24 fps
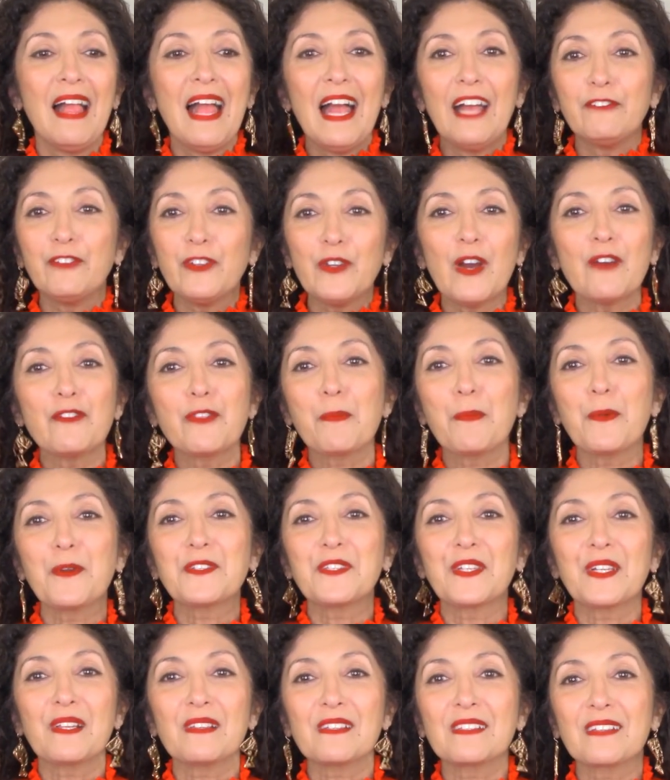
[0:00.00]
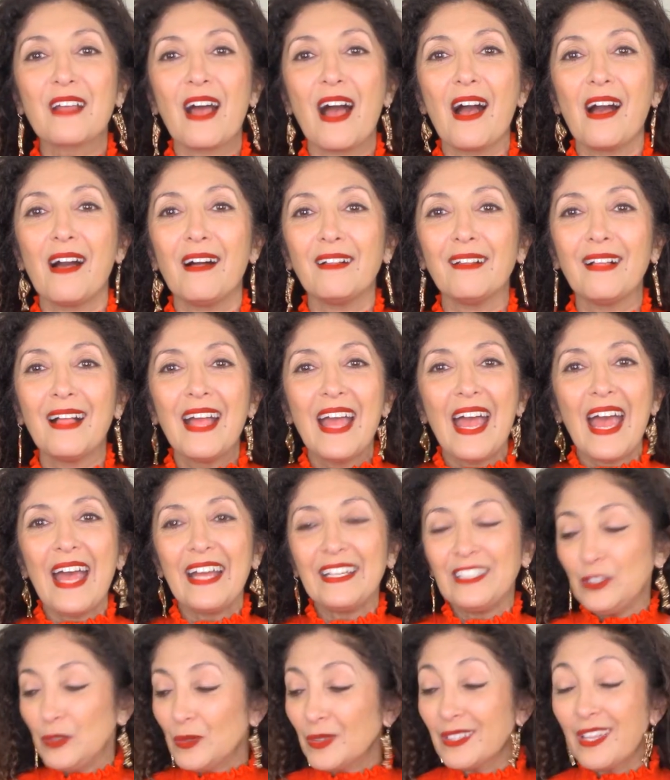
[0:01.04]
If you have the personal style
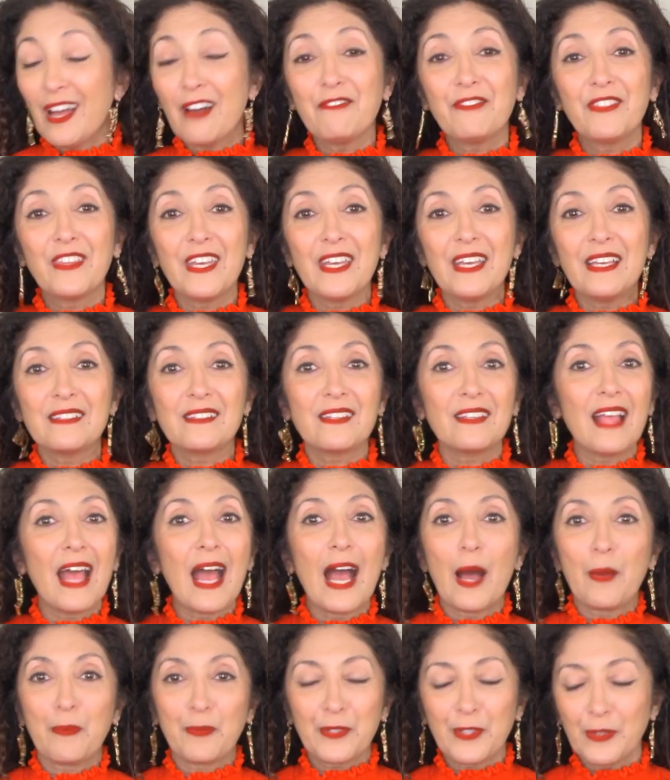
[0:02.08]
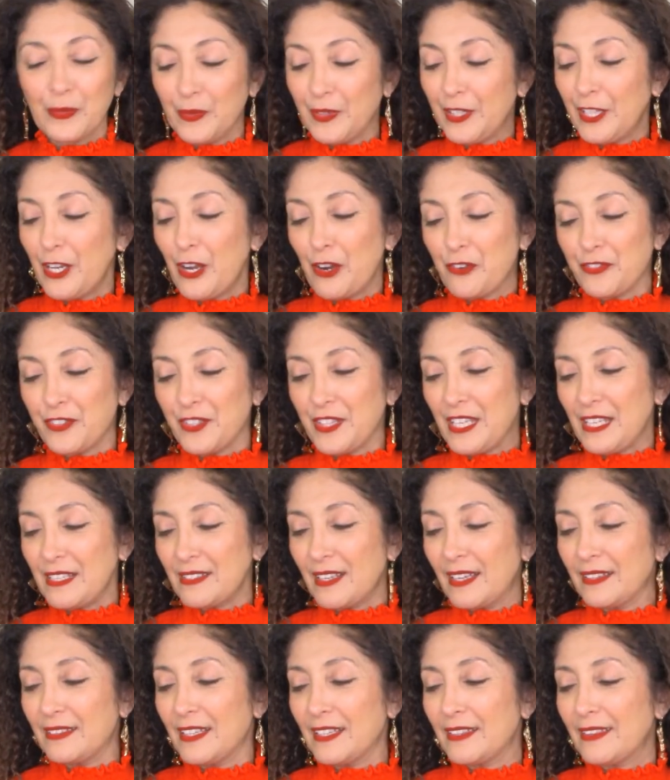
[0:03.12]
and you love these, absolutely go for these.
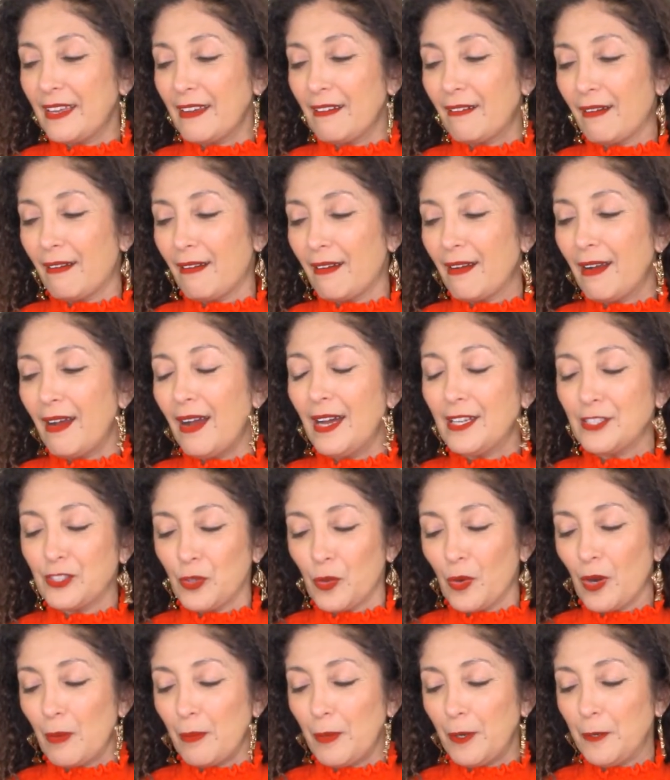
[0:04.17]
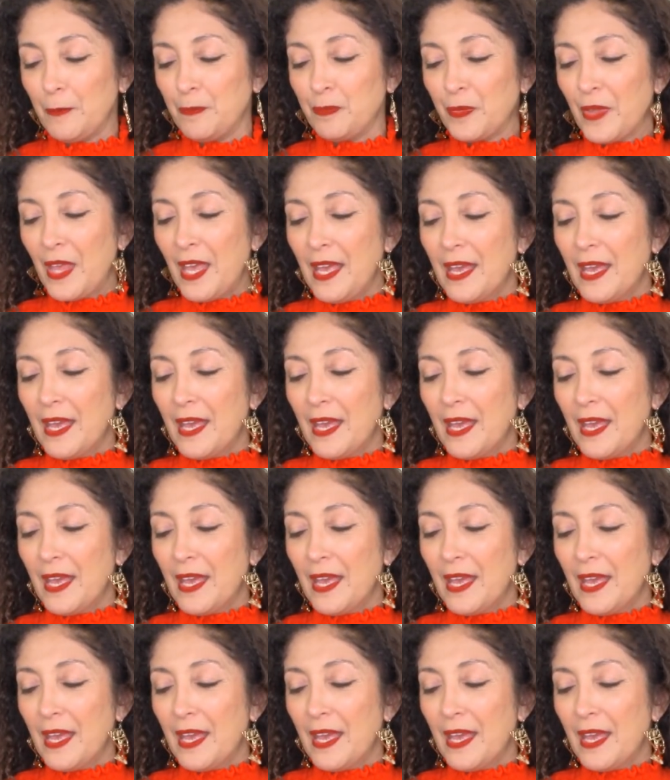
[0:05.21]
I think they are adorable.